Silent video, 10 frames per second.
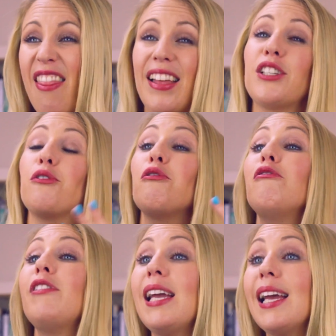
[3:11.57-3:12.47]
That's a
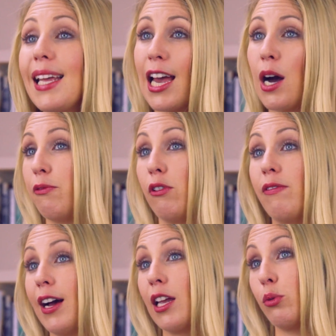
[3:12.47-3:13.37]
really helpful,
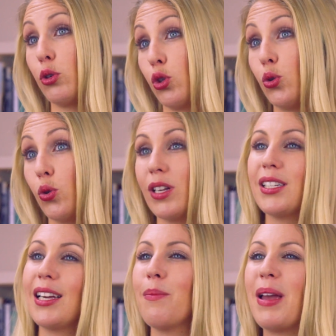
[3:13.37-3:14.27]
valuable tool that's
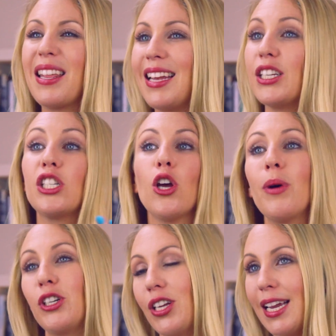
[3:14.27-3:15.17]
going to make things so
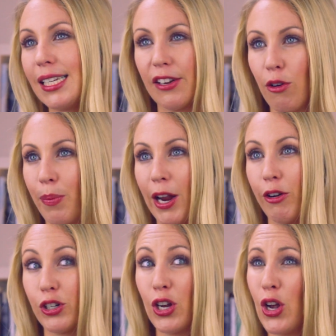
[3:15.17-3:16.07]
much easier for a
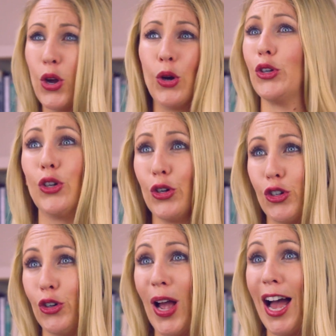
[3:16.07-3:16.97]
parent who's not
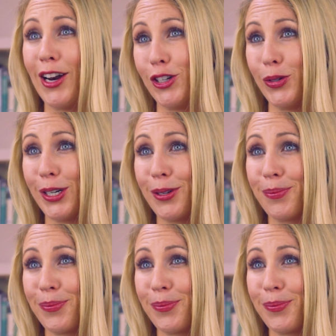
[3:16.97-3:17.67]
sure how to do it.